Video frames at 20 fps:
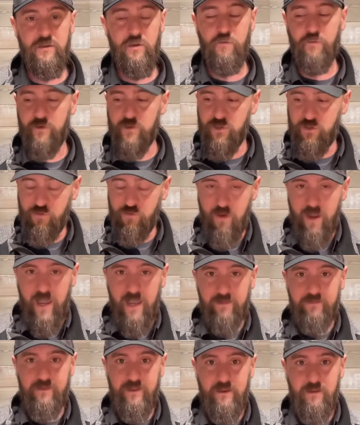You've
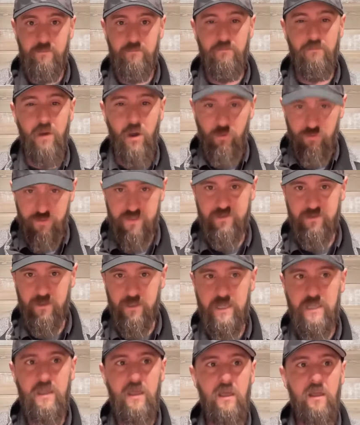attracted
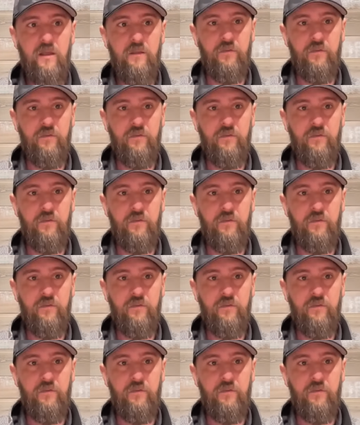mostly